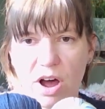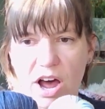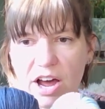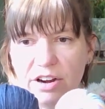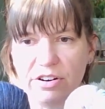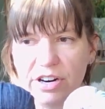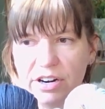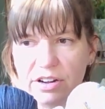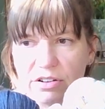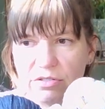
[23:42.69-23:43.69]

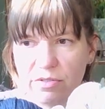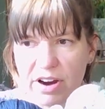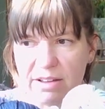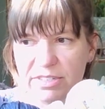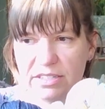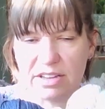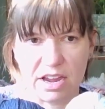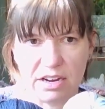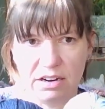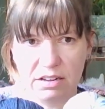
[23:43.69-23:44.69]
100 gram
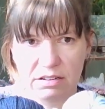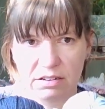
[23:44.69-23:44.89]
skein